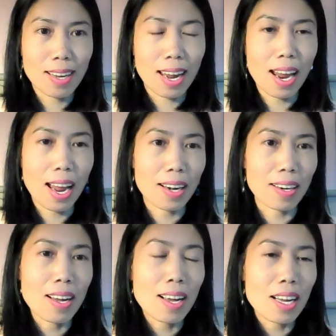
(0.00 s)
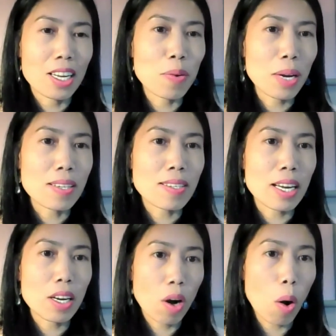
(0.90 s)
And you can
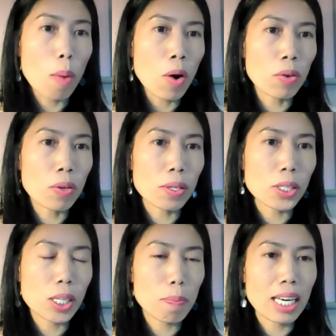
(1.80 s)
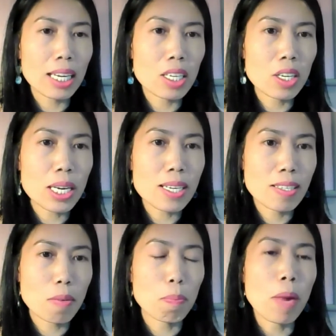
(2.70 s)
say home ownership
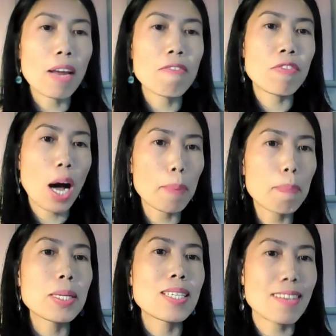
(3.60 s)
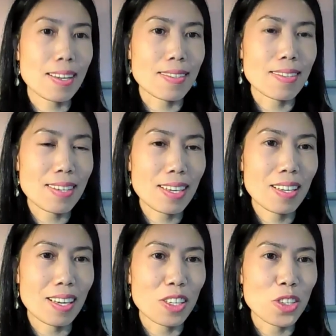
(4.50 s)
increased by 5%.
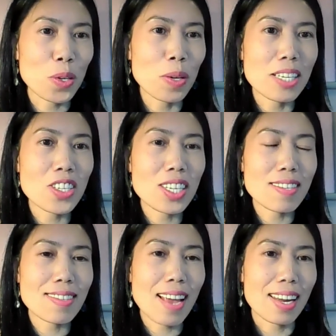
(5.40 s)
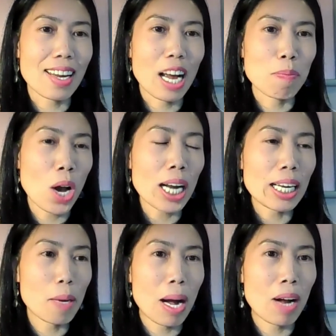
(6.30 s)
So let's just say I'm
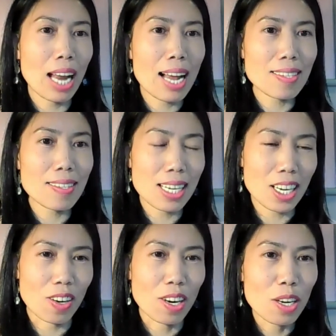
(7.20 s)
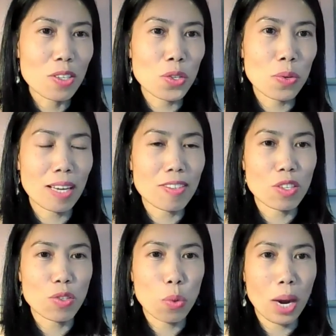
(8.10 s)
talking about last year,
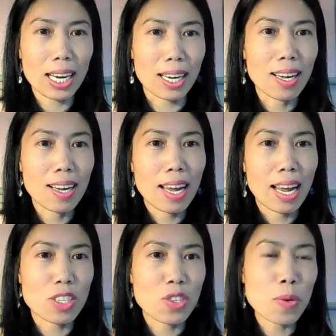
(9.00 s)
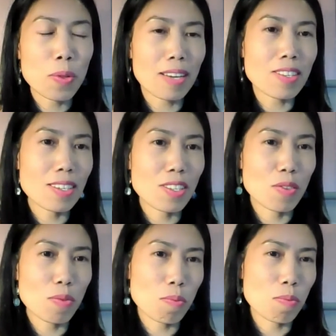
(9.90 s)
2020, and
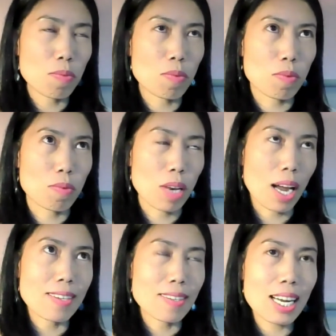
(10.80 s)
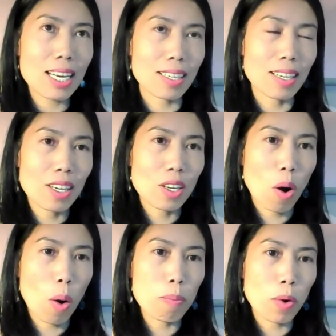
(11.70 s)
2019,
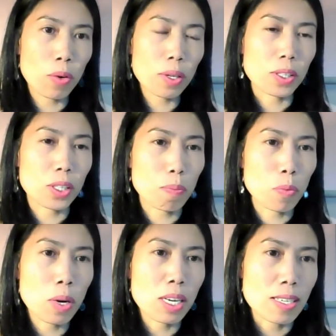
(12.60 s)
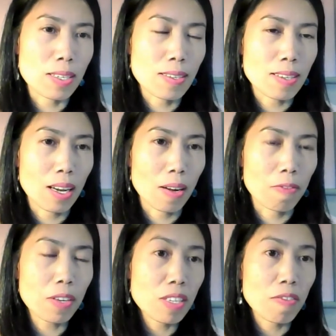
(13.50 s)
home ownership was
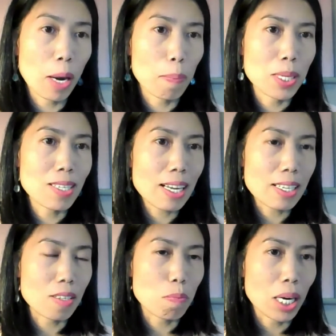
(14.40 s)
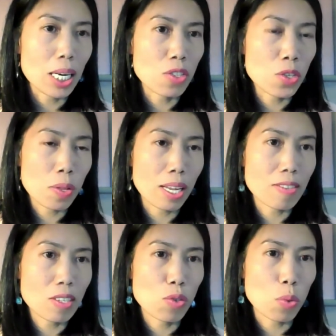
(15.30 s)
55%, but in
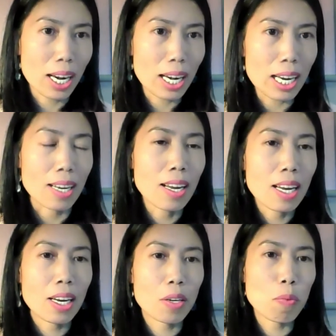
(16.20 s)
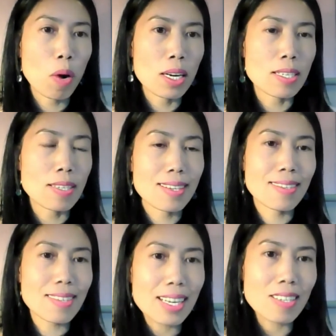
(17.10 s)
2020, it was
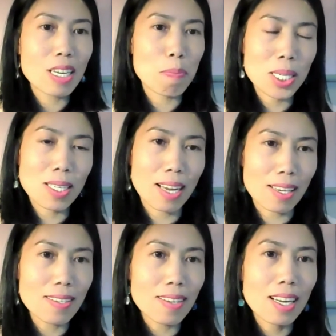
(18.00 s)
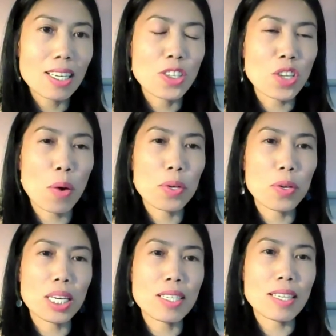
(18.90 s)
60%. So you
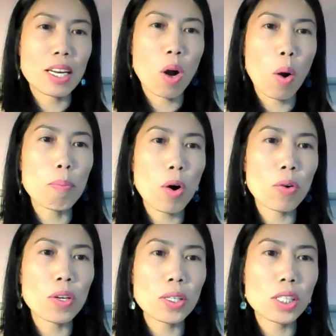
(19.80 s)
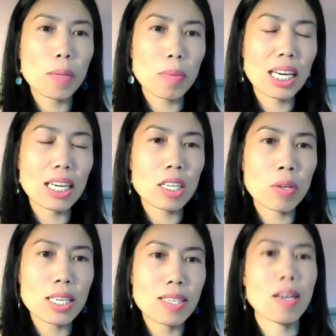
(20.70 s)
can say home ownership
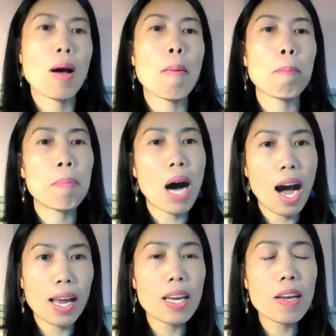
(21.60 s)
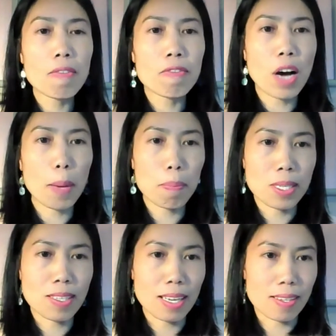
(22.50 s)
increased by
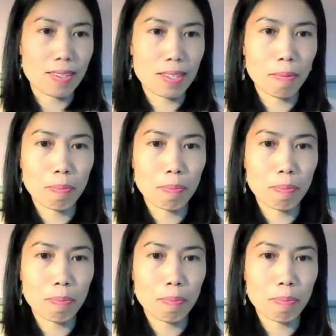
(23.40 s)
5%.